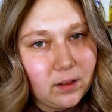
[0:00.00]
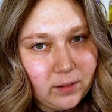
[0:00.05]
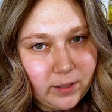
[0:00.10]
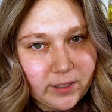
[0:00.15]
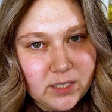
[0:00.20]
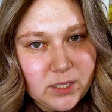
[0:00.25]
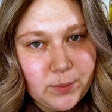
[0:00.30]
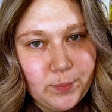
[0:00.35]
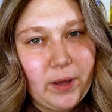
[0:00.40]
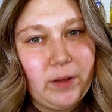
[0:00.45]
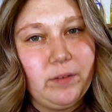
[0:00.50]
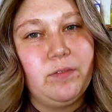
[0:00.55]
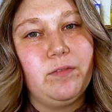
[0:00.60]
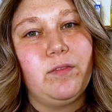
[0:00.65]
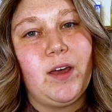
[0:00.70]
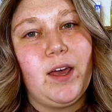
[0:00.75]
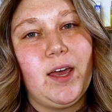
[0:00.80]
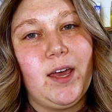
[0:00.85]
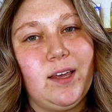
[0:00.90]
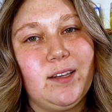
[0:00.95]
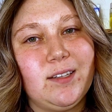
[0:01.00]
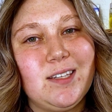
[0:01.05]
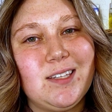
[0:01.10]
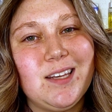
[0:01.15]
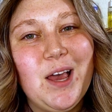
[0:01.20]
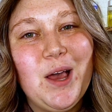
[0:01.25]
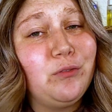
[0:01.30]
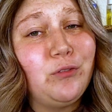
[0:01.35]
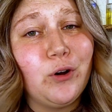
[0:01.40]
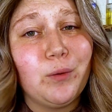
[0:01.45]
cleanse my
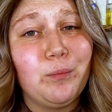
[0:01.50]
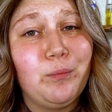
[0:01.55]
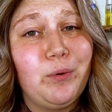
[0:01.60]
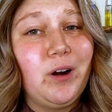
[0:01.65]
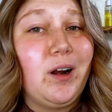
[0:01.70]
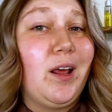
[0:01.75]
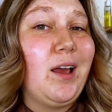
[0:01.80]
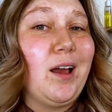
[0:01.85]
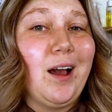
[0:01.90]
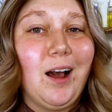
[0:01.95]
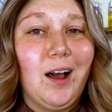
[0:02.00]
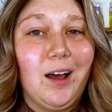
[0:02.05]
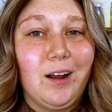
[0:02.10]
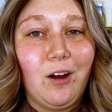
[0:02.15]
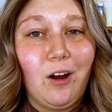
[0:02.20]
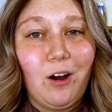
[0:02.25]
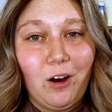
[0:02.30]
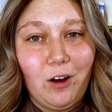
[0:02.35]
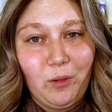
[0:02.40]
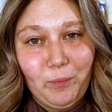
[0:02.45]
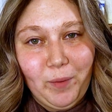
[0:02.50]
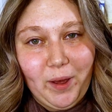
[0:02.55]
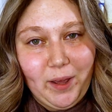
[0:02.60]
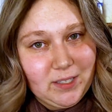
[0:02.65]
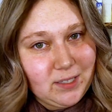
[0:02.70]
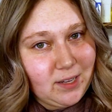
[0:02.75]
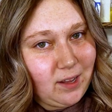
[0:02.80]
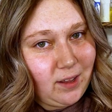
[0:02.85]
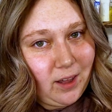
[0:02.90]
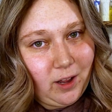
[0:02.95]
face before putting on all my
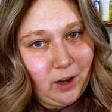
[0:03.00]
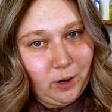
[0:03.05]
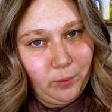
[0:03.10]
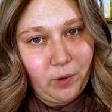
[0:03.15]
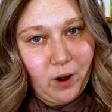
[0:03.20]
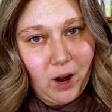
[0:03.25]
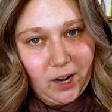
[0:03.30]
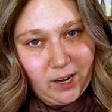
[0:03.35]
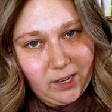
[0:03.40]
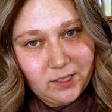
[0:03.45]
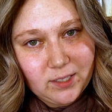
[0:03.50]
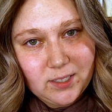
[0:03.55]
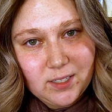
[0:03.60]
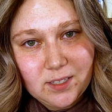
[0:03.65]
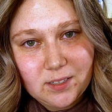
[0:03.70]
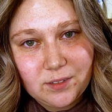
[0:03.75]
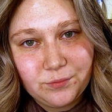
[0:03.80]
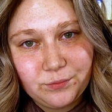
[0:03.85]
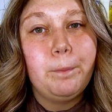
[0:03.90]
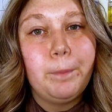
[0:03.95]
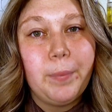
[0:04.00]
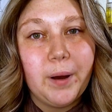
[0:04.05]
skincare products.